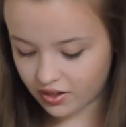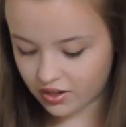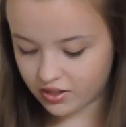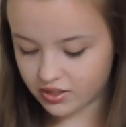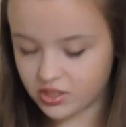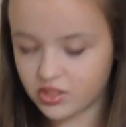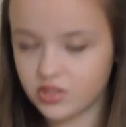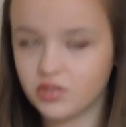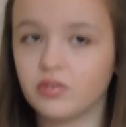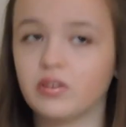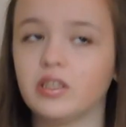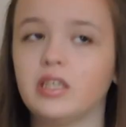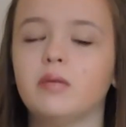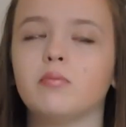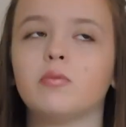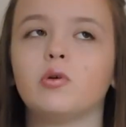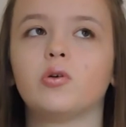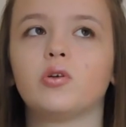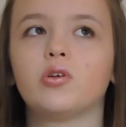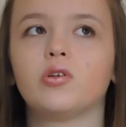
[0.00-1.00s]

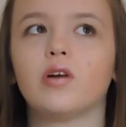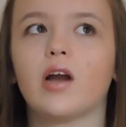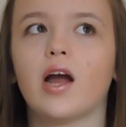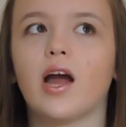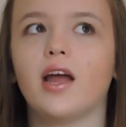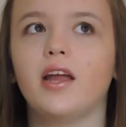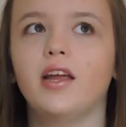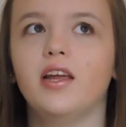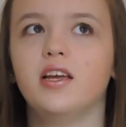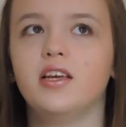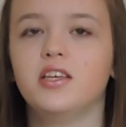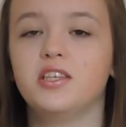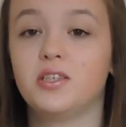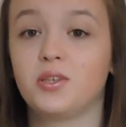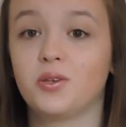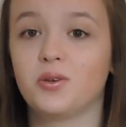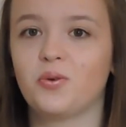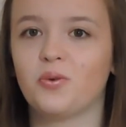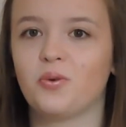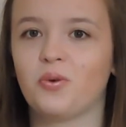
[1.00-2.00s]
Scream or cry?
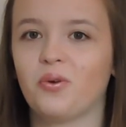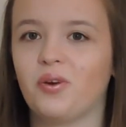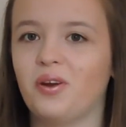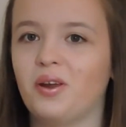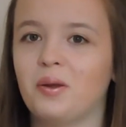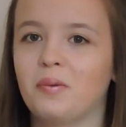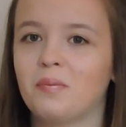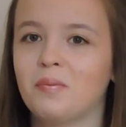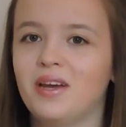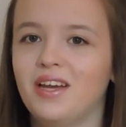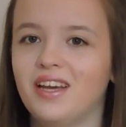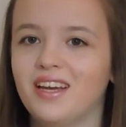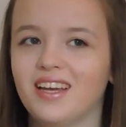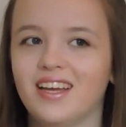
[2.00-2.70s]
Scream.